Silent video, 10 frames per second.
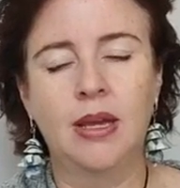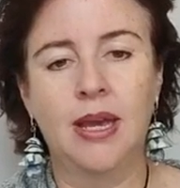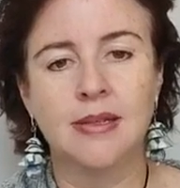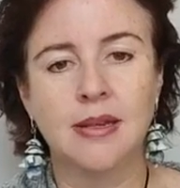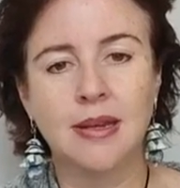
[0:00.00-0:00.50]

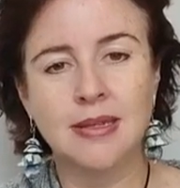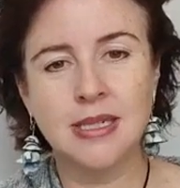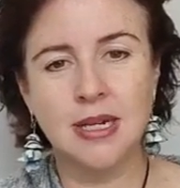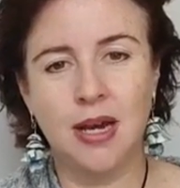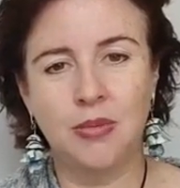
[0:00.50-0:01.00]
Okay, so let's
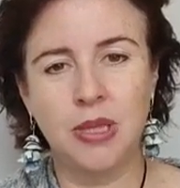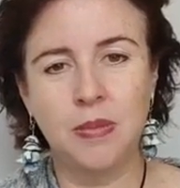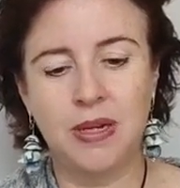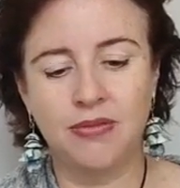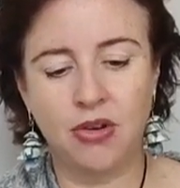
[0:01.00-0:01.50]
start with a
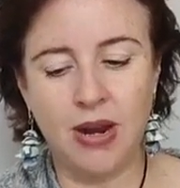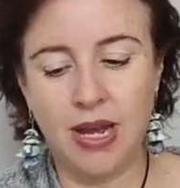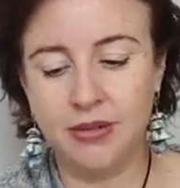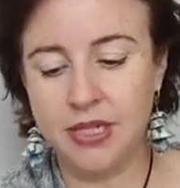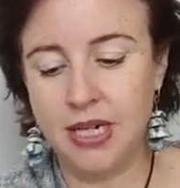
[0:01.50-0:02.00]
bit of
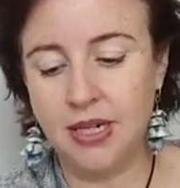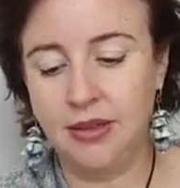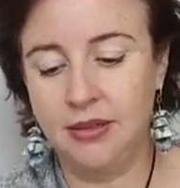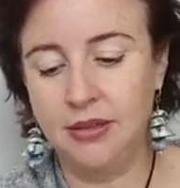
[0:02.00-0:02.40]
grounding.